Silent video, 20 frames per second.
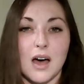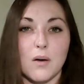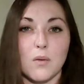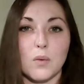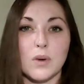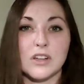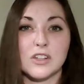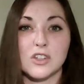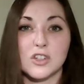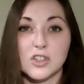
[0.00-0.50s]

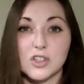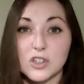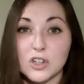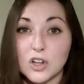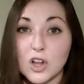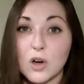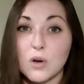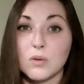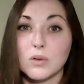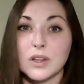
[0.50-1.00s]
we
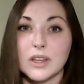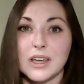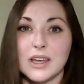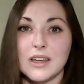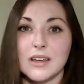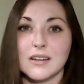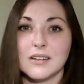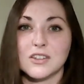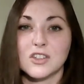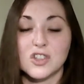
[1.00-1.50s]

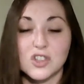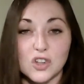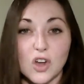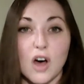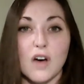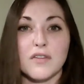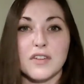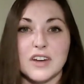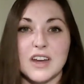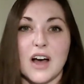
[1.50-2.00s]
slowly
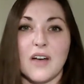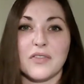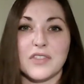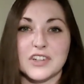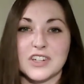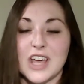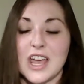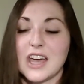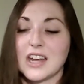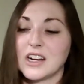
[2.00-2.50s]
softened out the
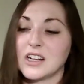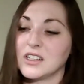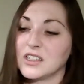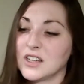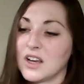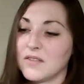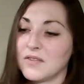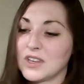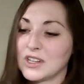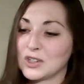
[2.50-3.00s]
tannins
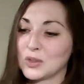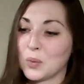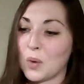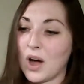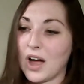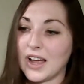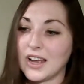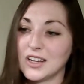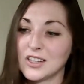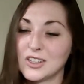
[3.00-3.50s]
of this
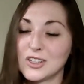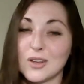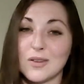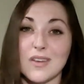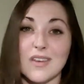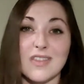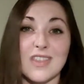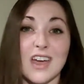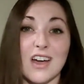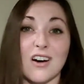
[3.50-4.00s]
wine so
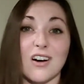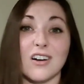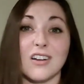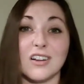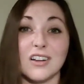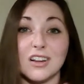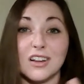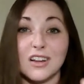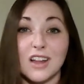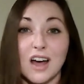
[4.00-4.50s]
that they are a
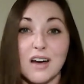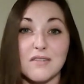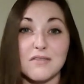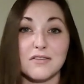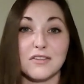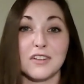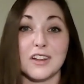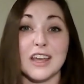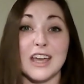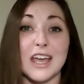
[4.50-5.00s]

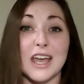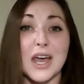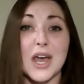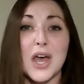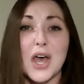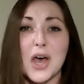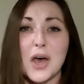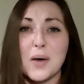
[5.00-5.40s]
lovely